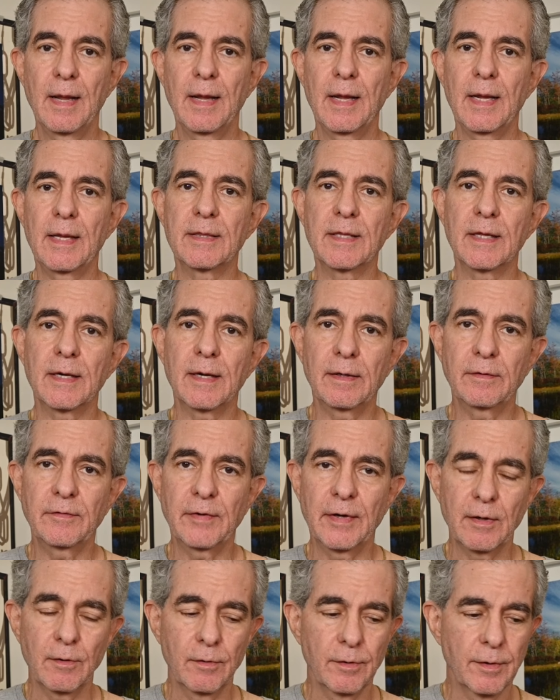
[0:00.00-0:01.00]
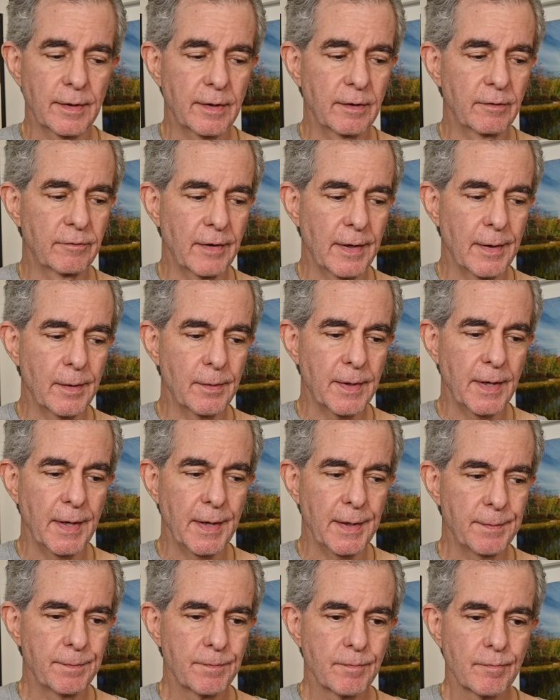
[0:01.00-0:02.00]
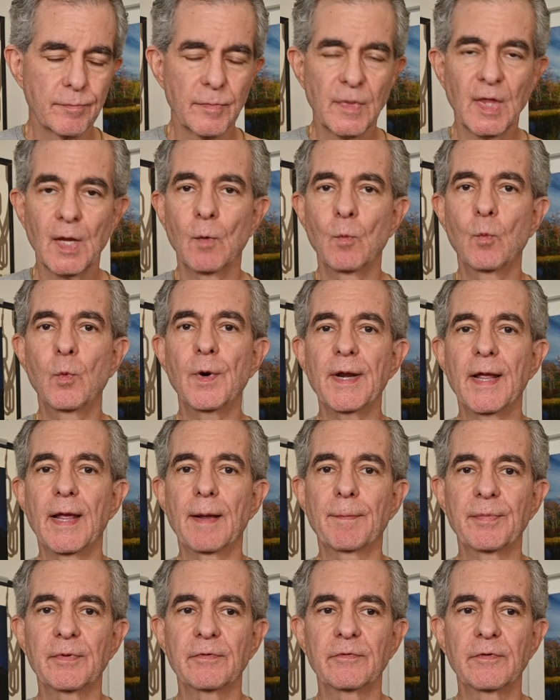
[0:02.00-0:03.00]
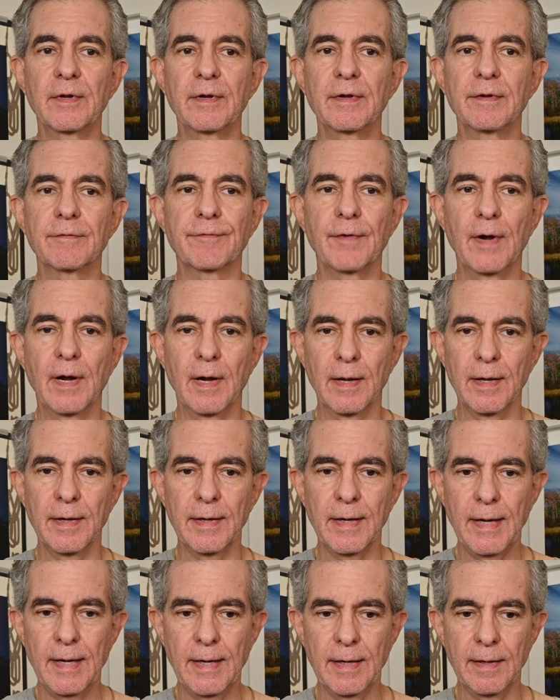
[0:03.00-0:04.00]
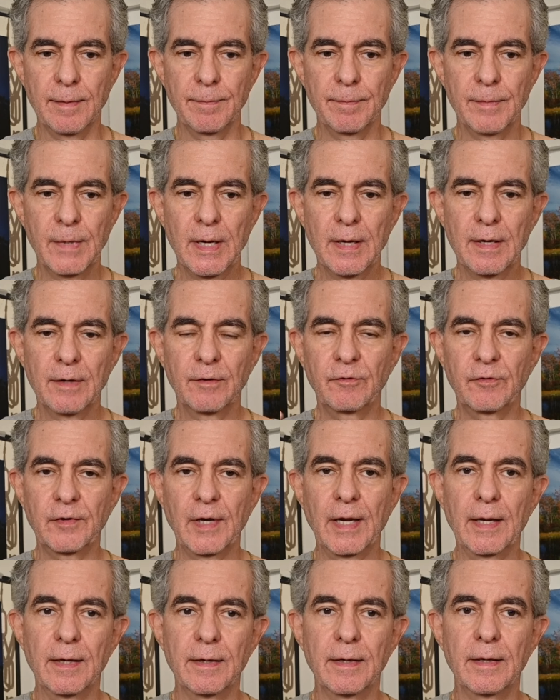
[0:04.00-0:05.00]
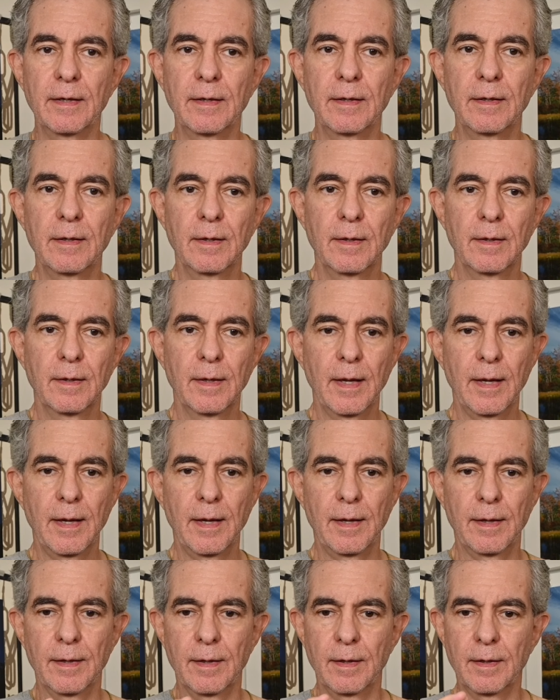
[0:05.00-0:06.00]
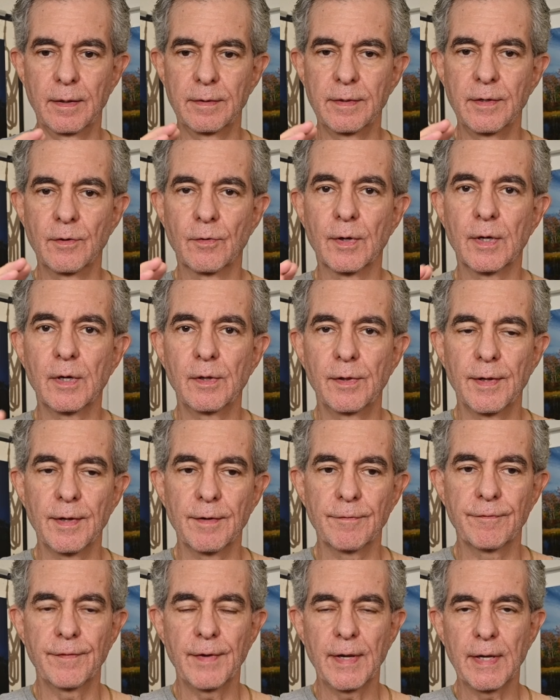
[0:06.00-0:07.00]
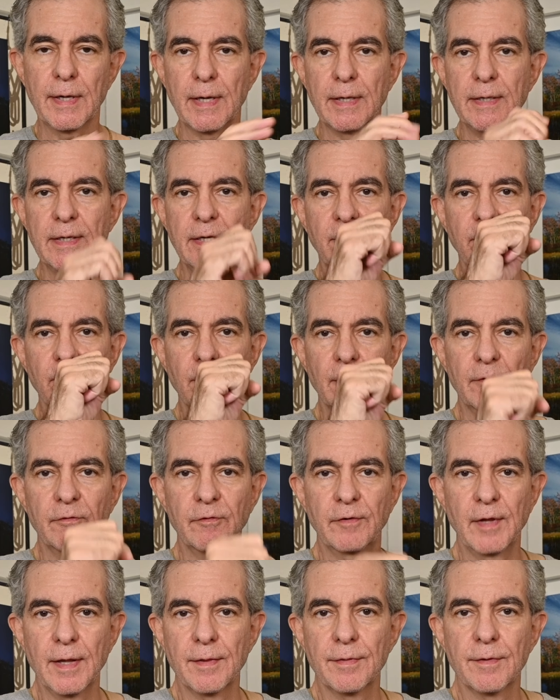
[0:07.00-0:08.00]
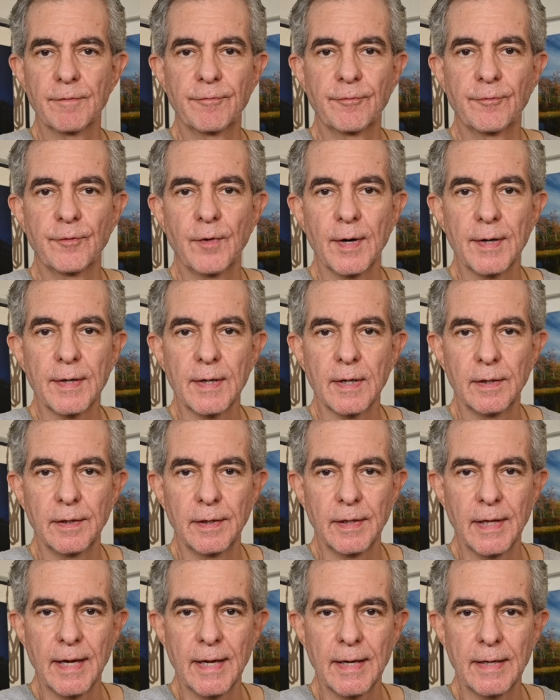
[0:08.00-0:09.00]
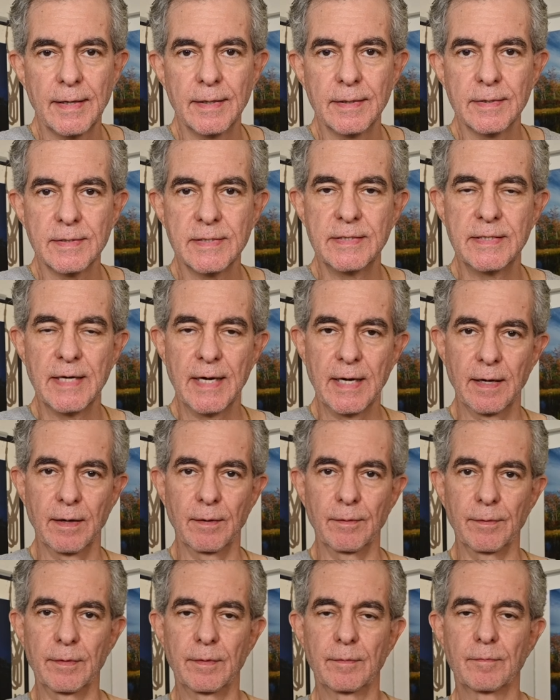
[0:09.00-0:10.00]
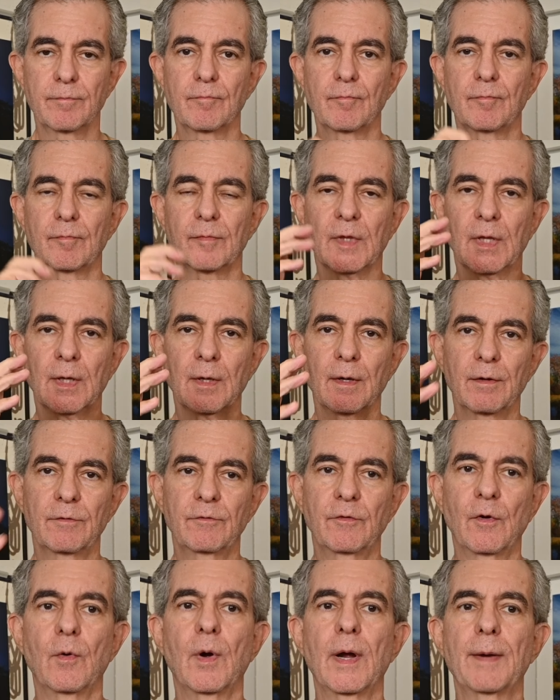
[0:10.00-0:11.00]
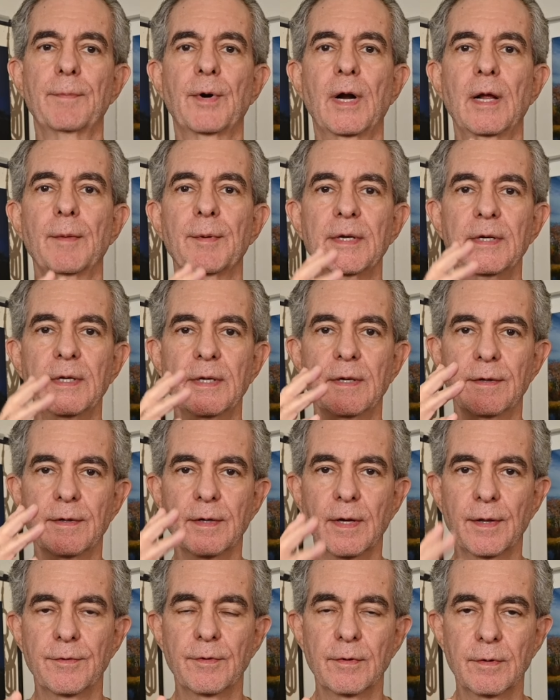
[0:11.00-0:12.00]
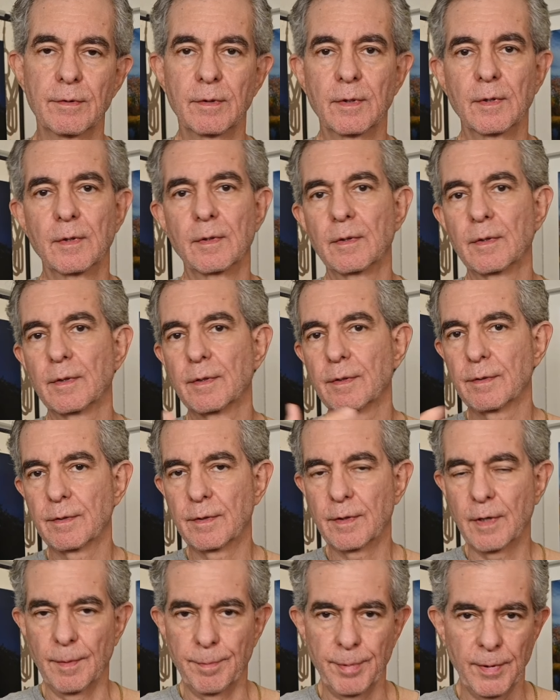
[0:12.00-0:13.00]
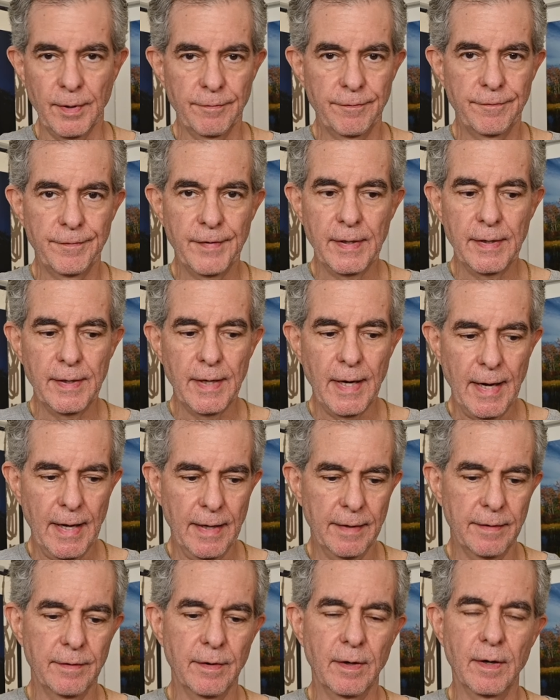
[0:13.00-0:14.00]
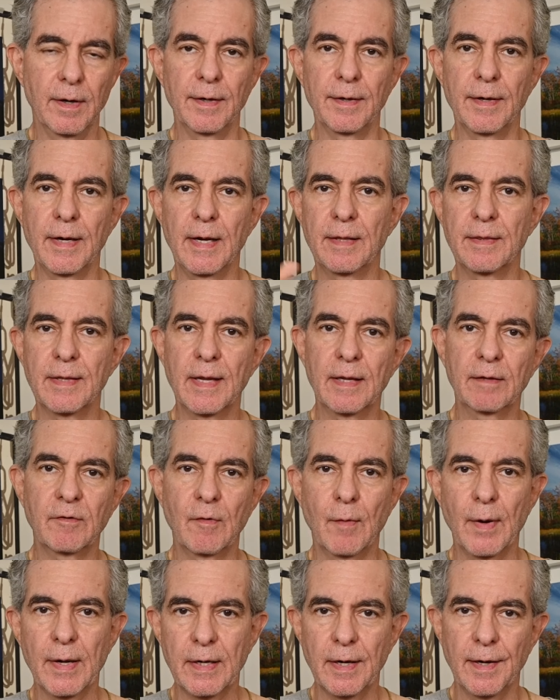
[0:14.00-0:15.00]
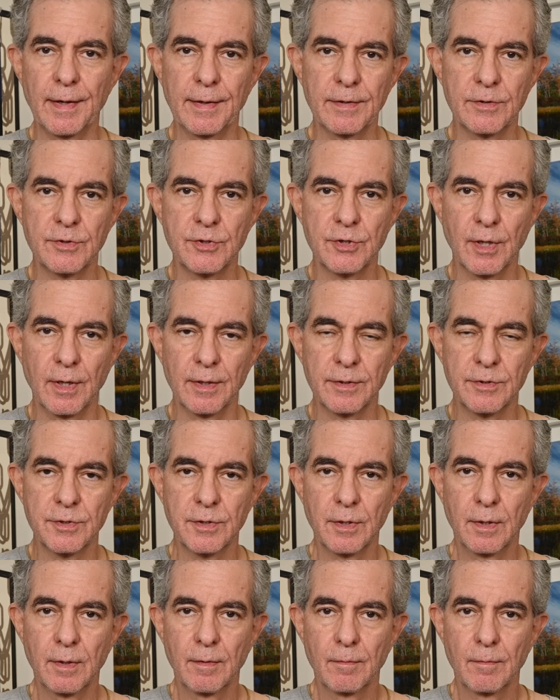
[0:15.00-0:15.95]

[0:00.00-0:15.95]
And then I take a look and say, okay, what happens if I am standing near a cliff and I need to extend the front leg down? So I probably need another couple of feet added on, and that's how I kind of judge